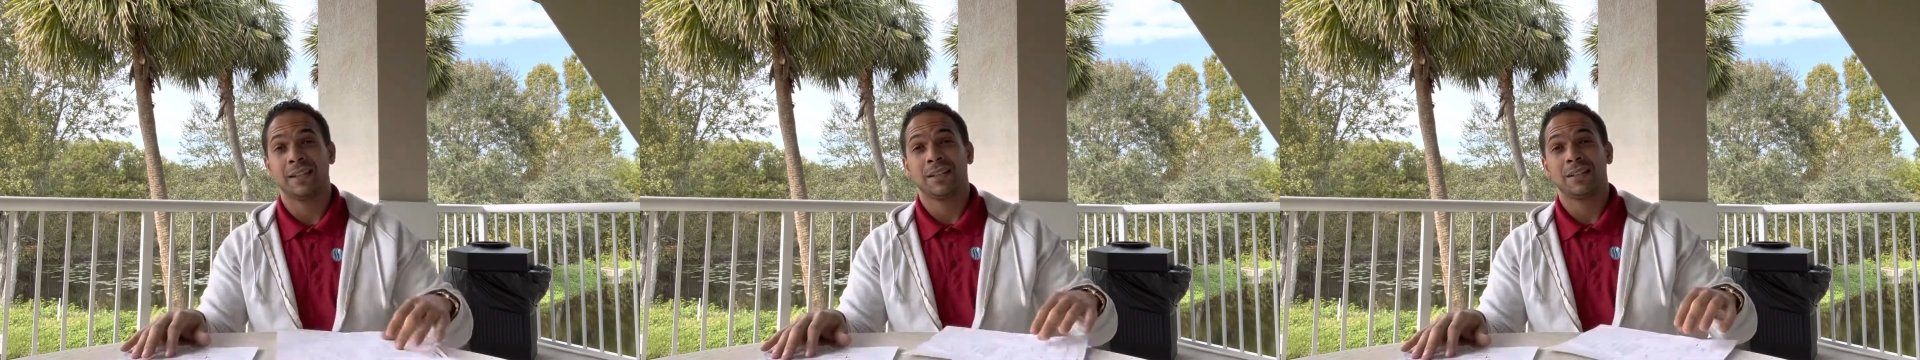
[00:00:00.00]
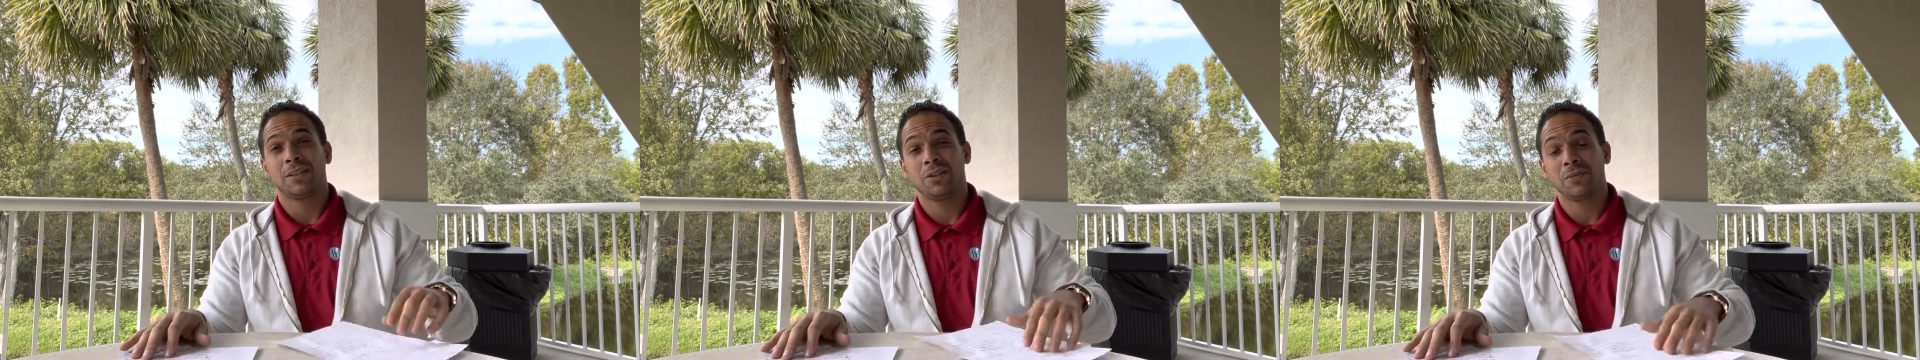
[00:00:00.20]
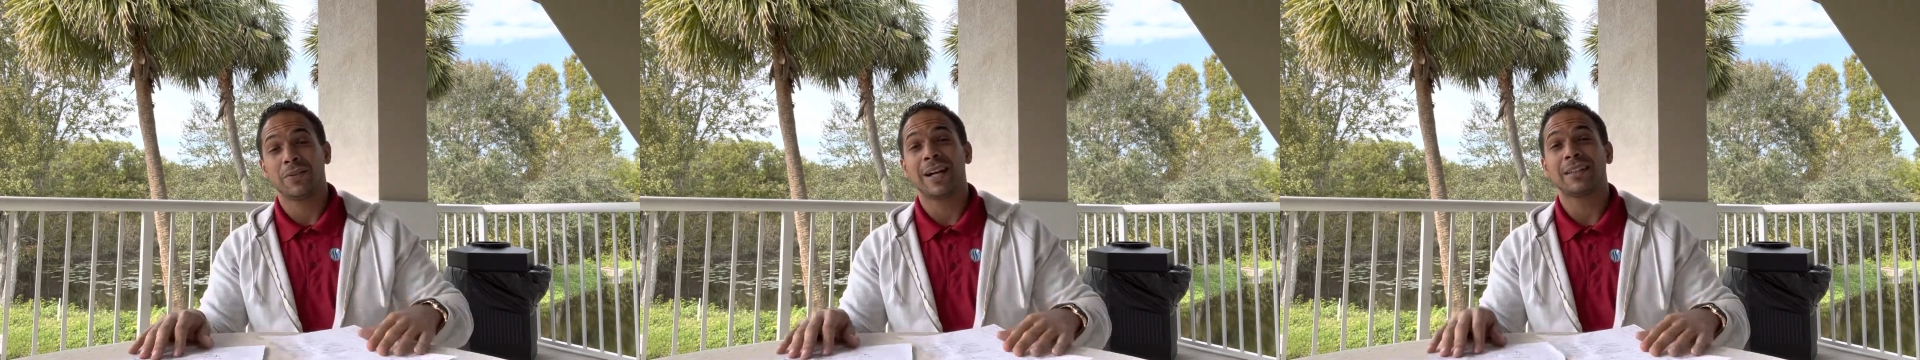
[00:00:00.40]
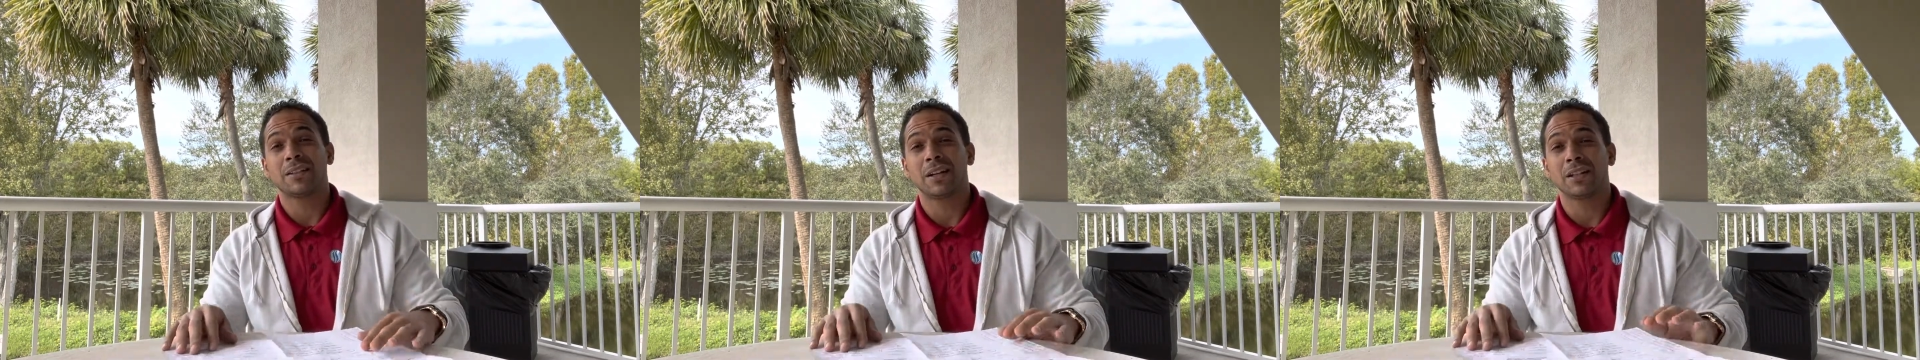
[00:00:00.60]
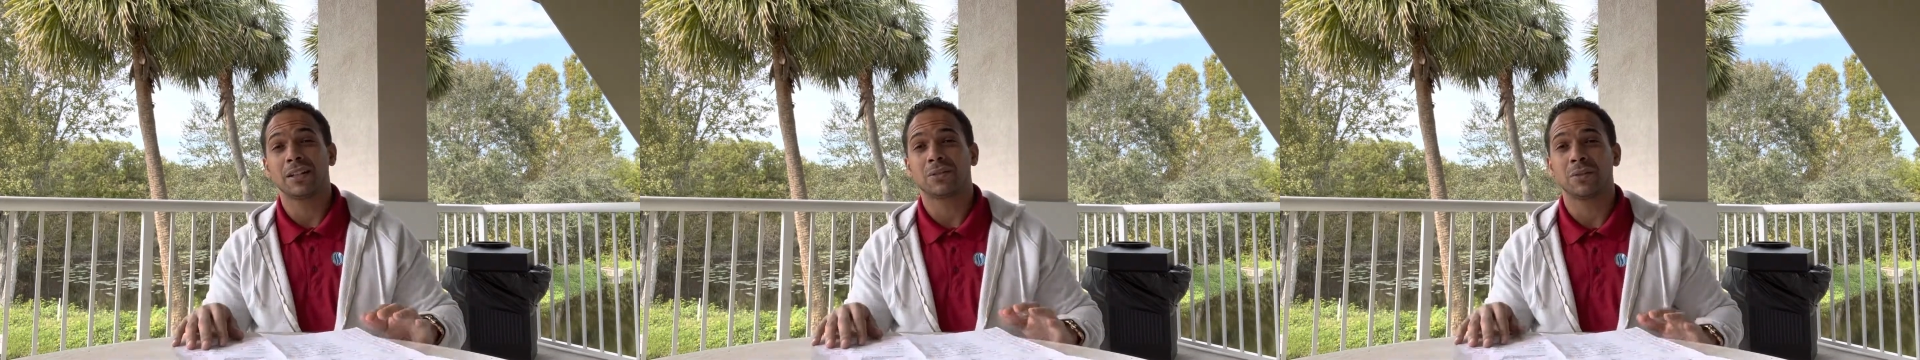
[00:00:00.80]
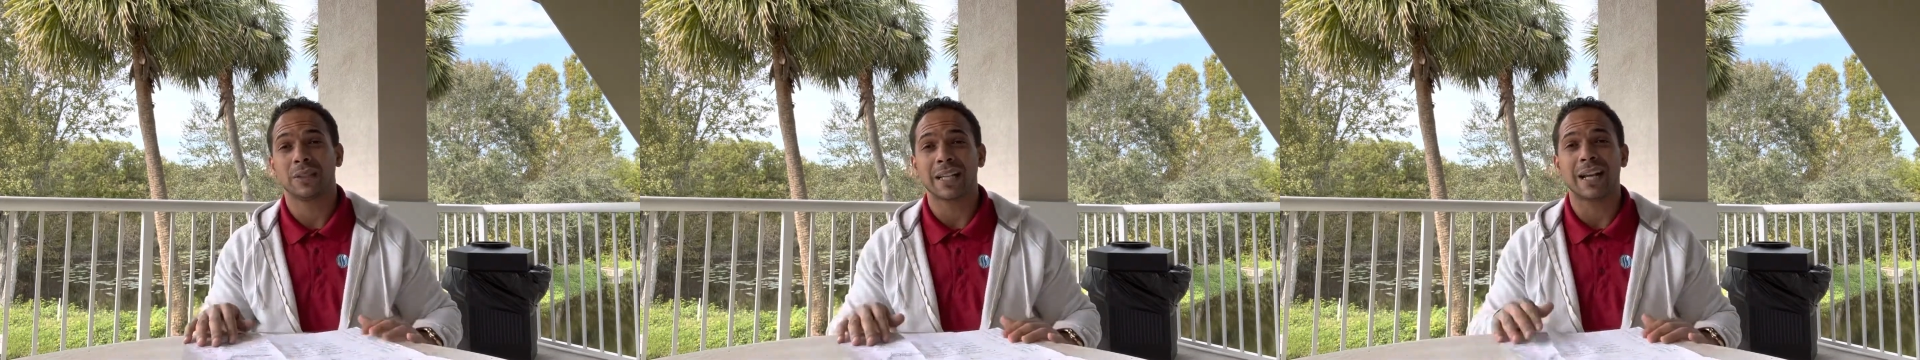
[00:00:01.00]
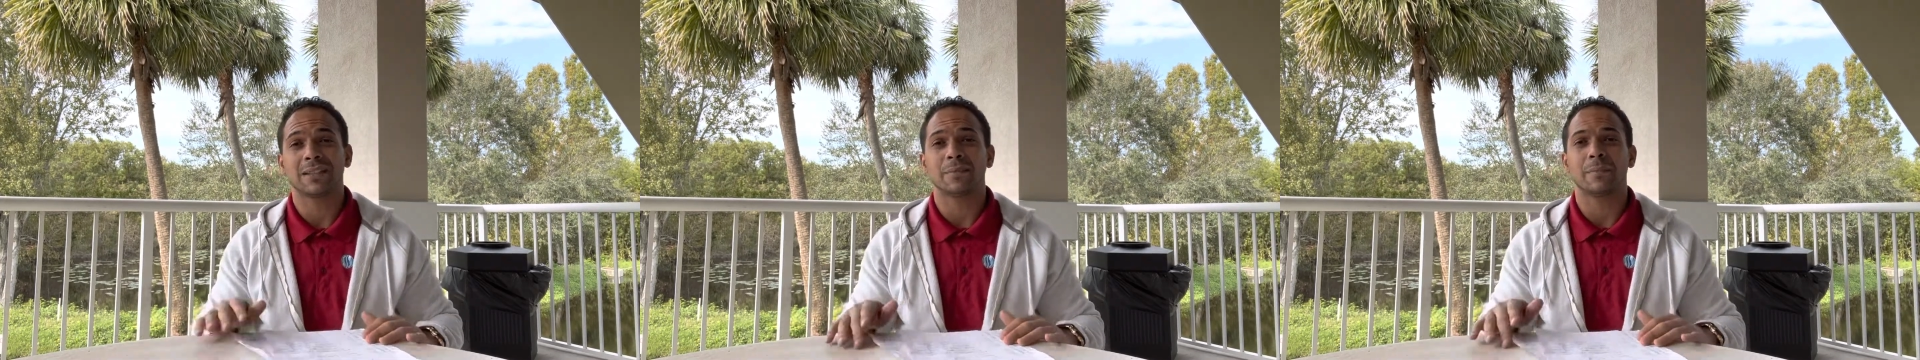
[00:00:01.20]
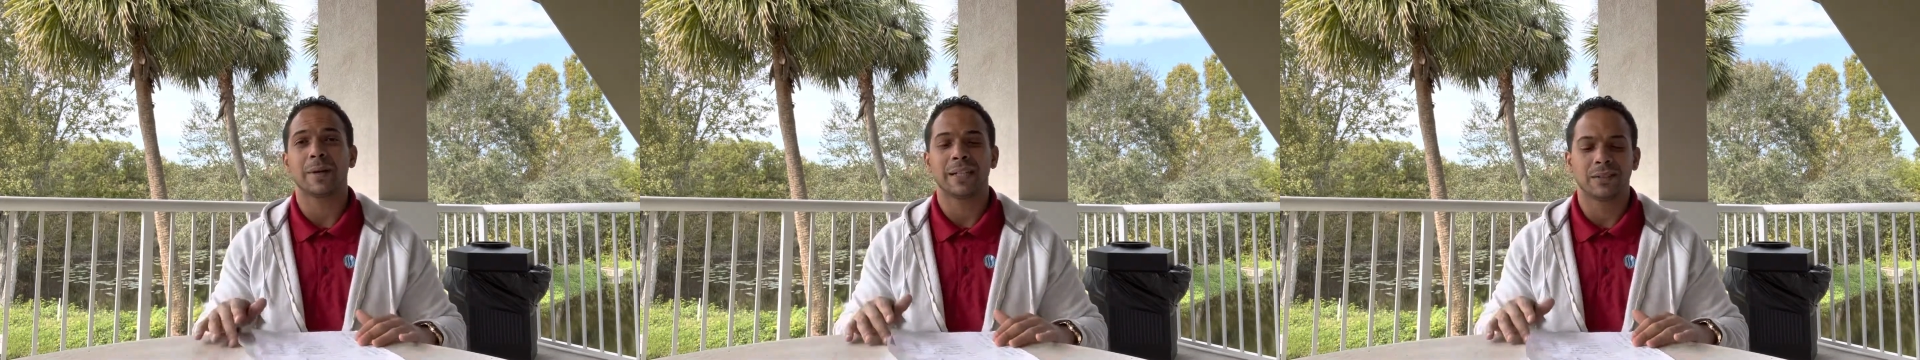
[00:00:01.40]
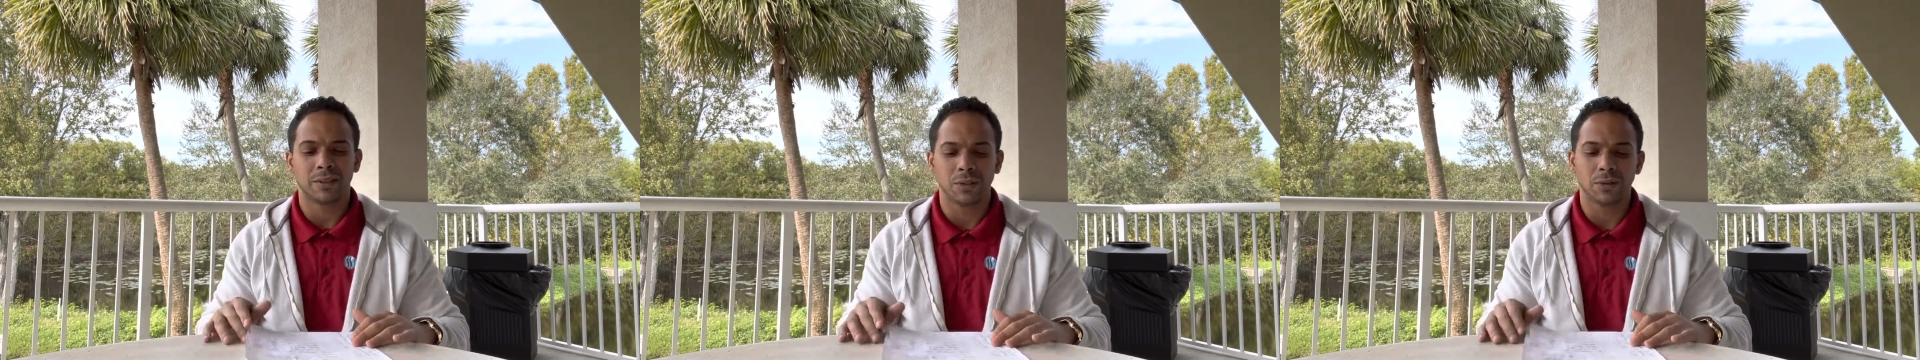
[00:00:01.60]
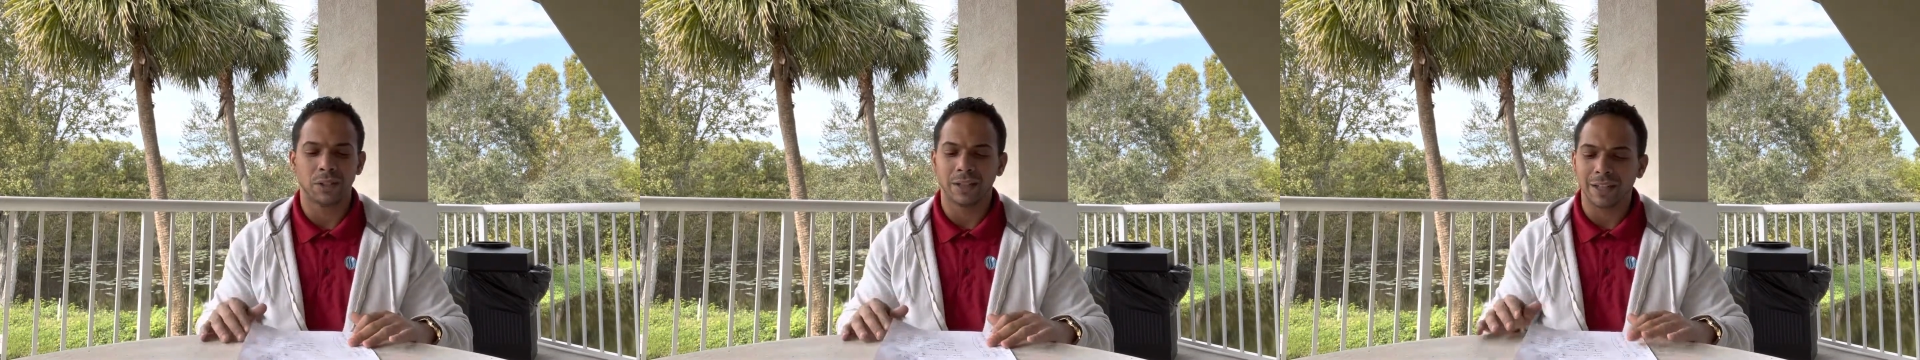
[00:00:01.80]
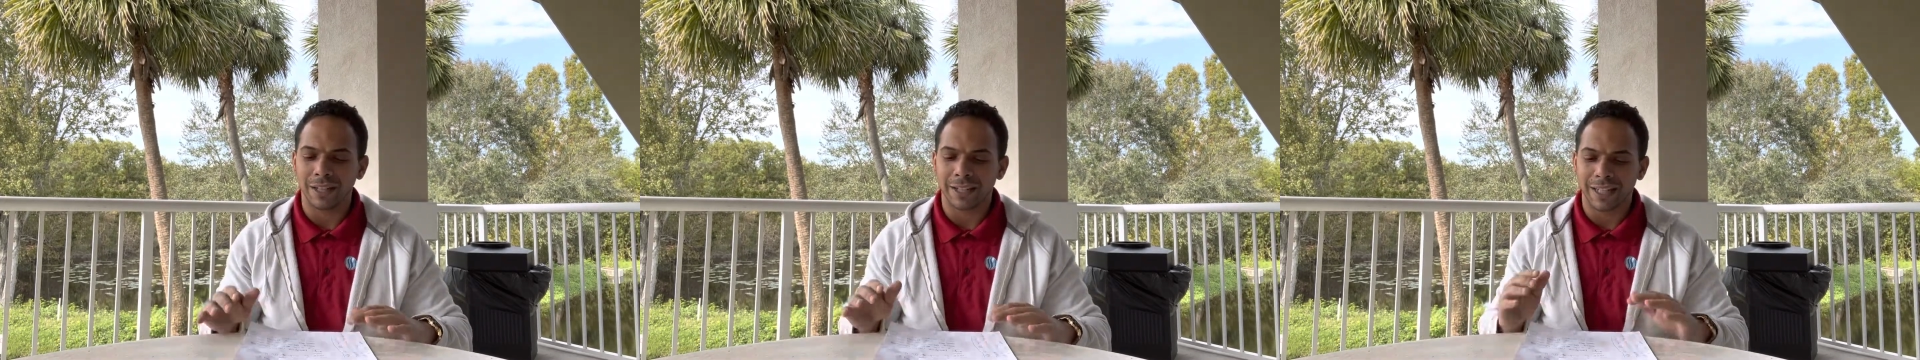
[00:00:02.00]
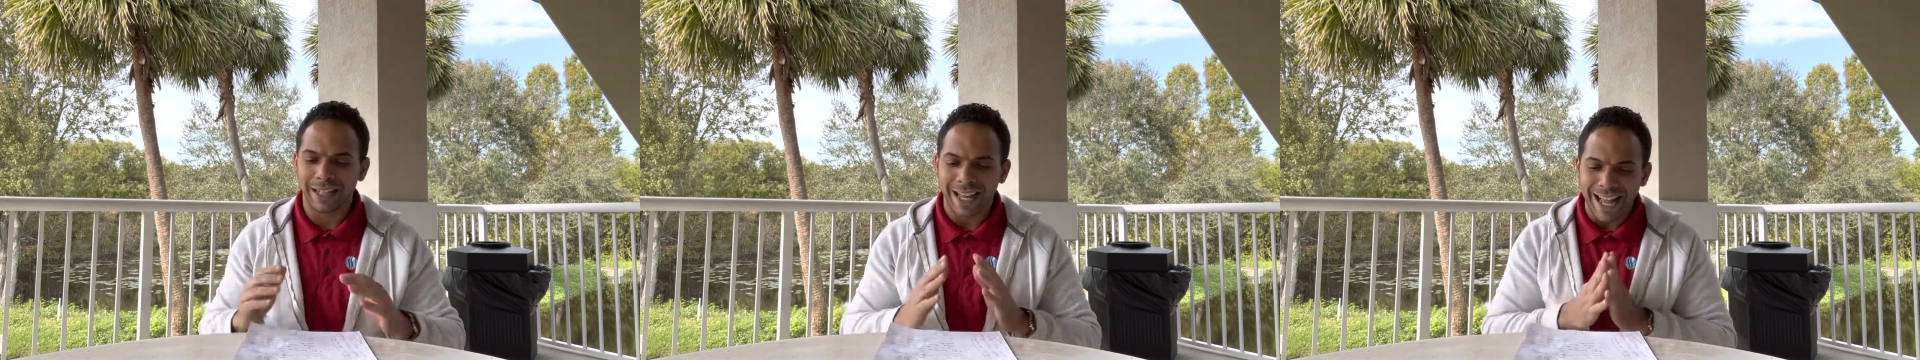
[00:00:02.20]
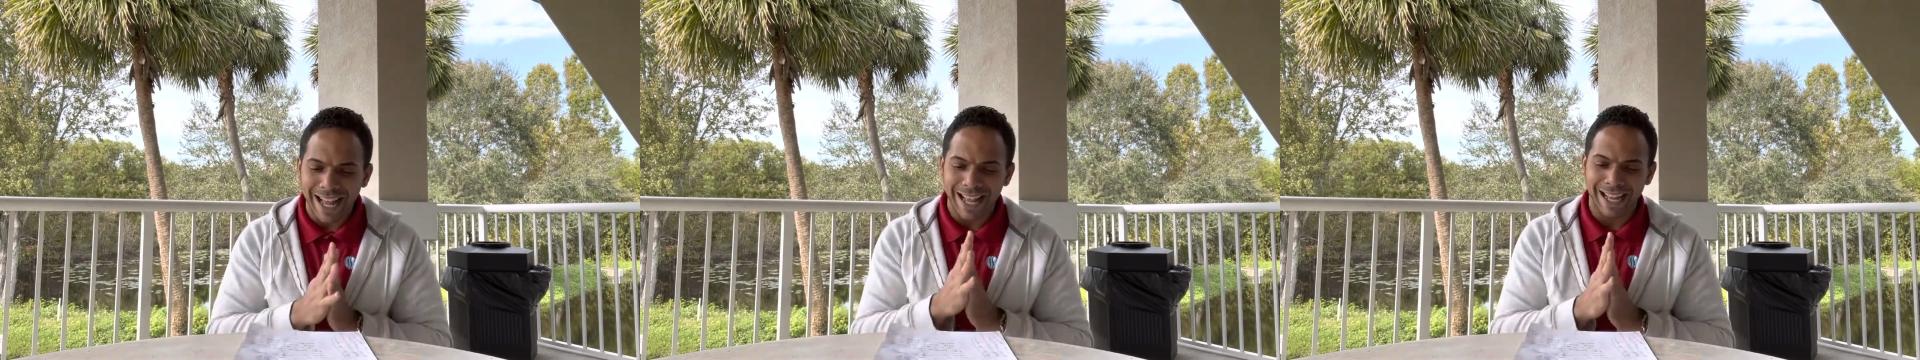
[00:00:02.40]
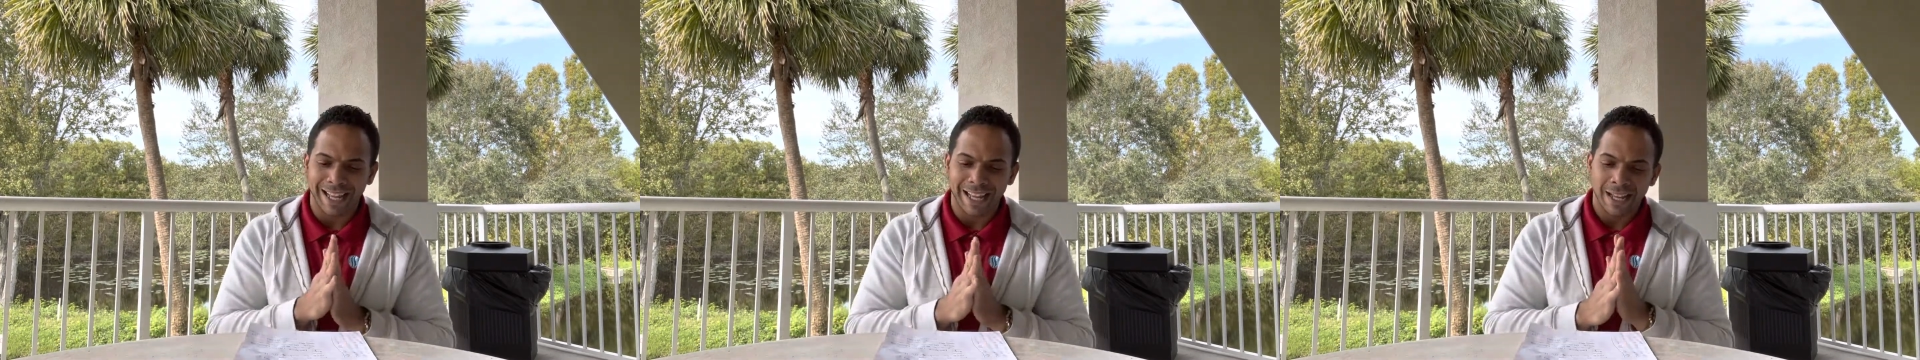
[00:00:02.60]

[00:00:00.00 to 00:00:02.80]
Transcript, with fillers: You divide thirty-three thousand by two, you're looking at